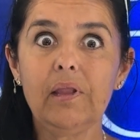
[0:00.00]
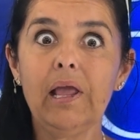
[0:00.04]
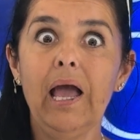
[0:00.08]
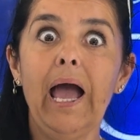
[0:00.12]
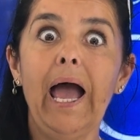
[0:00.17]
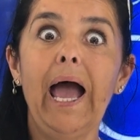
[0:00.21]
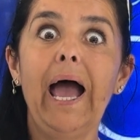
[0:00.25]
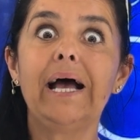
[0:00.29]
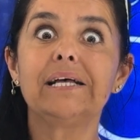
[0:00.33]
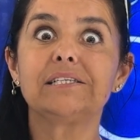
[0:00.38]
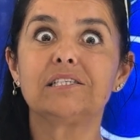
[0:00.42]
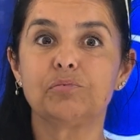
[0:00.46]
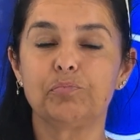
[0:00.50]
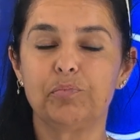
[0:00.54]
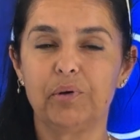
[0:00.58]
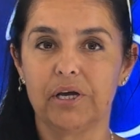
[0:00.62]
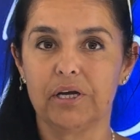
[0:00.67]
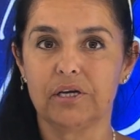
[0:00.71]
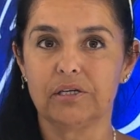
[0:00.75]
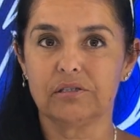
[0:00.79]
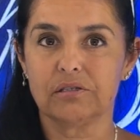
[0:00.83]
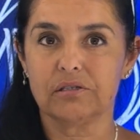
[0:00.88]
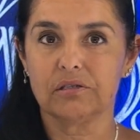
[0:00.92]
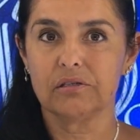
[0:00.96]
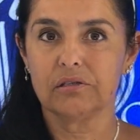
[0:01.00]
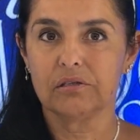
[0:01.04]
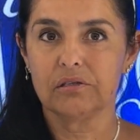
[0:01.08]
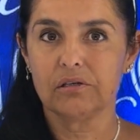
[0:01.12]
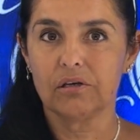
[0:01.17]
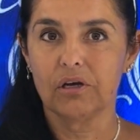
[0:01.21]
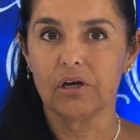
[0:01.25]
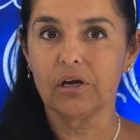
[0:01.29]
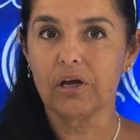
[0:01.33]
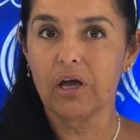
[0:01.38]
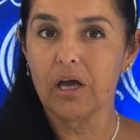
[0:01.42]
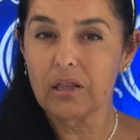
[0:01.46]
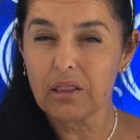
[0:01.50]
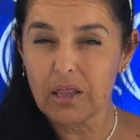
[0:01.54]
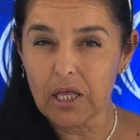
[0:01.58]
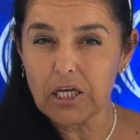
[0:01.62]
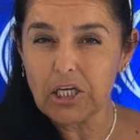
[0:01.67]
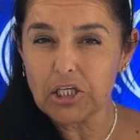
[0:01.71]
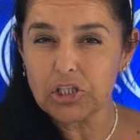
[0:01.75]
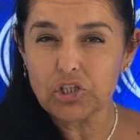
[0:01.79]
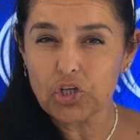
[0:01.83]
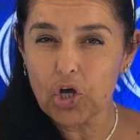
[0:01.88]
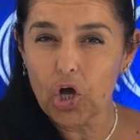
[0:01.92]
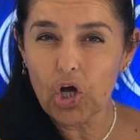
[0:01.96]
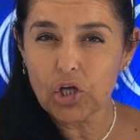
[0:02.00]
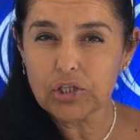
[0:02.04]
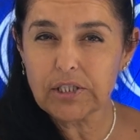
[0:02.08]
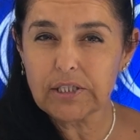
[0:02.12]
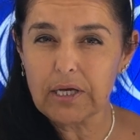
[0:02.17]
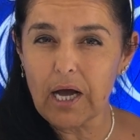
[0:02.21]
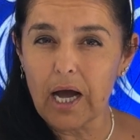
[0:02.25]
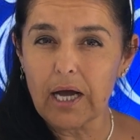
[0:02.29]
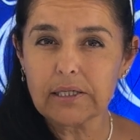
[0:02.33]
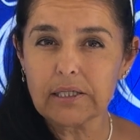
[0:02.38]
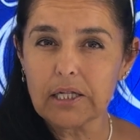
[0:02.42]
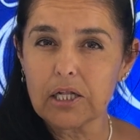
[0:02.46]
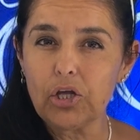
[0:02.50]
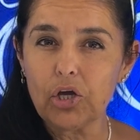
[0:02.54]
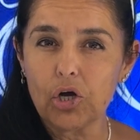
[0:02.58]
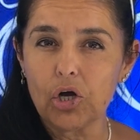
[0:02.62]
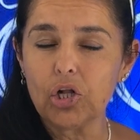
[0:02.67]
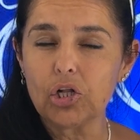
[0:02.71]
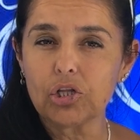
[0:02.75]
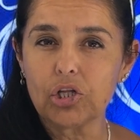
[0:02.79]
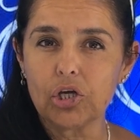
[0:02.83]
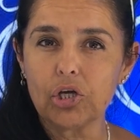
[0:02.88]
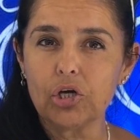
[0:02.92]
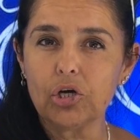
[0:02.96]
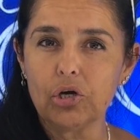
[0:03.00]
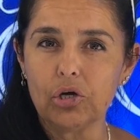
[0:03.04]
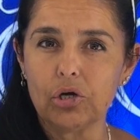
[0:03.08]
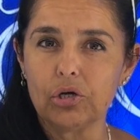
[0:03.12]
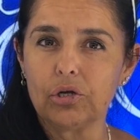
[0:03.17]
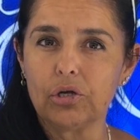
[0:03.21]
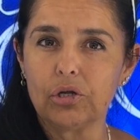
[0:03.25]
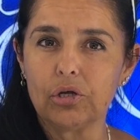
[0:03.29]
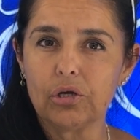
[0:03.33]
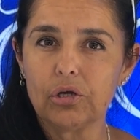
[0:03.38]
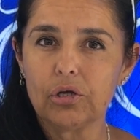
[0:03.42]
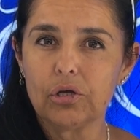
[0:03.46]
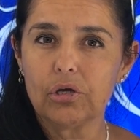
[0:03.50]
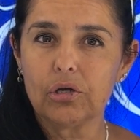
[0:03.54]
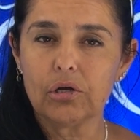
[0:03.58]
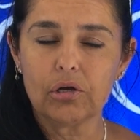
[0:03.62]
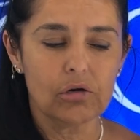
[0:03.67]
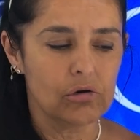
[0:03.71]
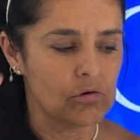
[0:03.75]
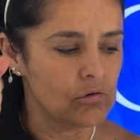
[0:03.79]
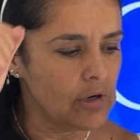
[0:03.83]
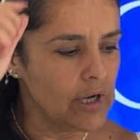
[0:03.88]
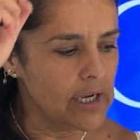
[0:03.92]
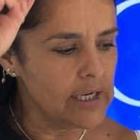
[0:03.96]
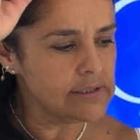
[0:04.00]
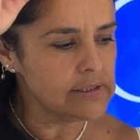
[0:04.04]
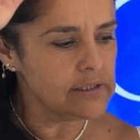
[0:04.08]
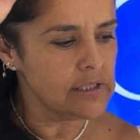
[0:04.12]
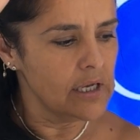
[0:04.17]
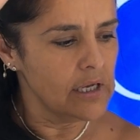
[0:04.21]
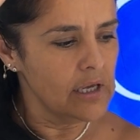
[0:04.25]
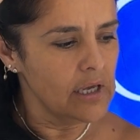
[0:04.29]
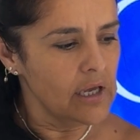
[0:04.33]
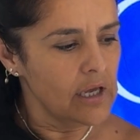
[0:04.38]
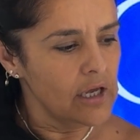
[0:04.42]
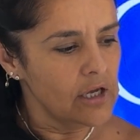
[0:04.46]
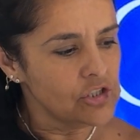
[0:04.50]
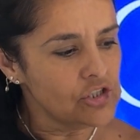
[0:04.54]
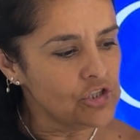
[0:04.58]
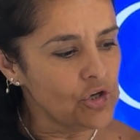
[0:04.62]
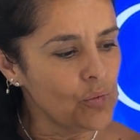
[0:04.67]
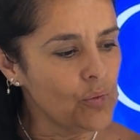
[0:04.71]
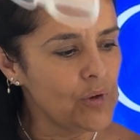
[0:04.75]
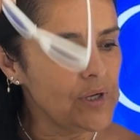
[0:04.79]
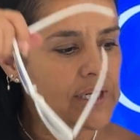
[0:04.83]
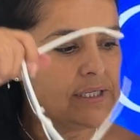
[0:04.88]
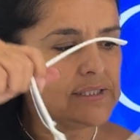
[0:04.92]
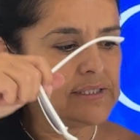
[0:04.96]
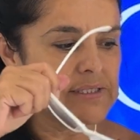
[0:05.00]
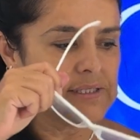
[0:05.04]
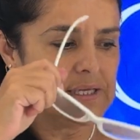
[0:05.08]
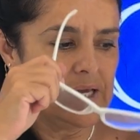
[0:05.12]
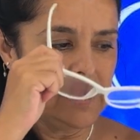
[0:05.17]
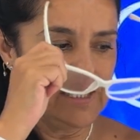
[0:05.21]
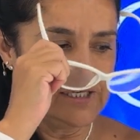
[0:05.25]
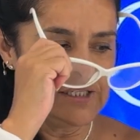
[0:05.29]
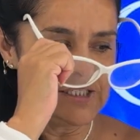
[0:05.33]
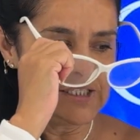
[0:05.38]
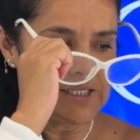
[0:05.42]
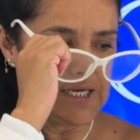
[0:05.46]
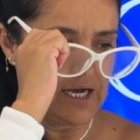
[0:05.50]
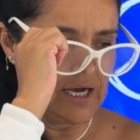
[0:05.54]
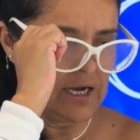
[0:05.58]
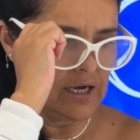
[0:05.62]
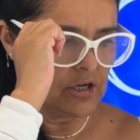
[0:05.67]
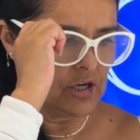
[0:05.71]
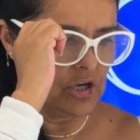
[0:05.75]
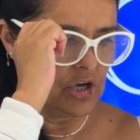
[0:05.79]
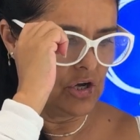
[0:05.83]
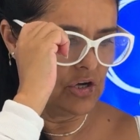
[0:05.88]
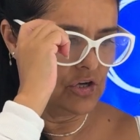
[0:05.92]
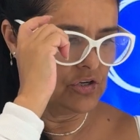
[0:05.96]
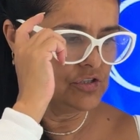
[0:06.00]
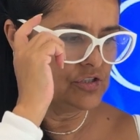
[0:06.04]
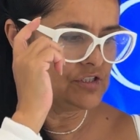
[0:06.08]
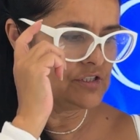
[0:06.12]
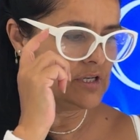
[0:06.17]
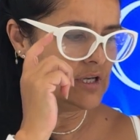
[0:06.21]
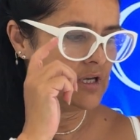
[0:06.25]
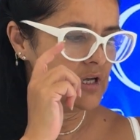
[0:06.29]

aspect, okay, that is tightly holding on, right? So what it says here goes,